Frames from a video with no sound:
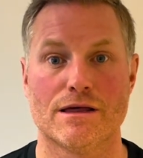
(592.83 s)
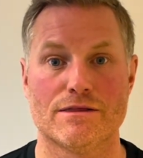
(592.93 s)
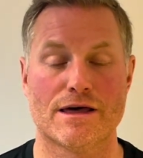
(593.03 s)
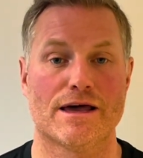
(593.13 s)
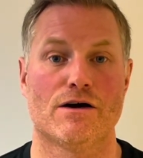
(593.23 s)

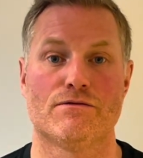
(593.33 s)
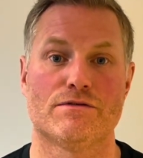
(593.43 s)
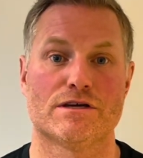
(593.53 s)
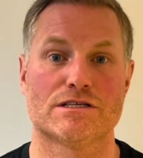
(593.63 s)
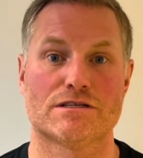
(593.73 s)
the
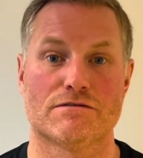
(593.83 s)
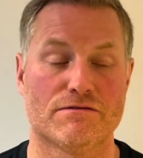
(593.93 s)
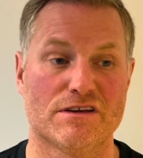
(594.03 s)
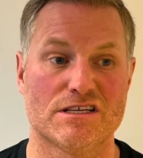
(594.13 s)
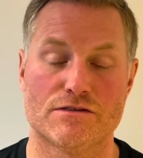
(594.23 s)
healthiest,
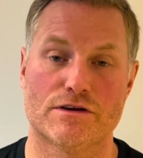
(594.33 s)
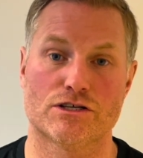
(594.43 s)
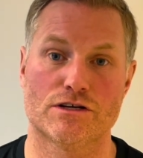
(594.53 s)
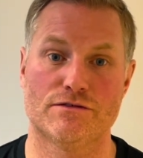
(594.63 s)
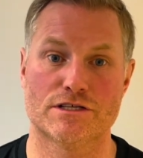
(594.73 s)
fittest
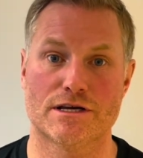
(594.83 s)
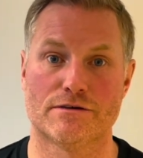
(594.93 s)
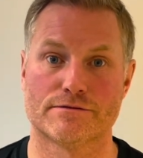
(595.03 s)
version of yourself.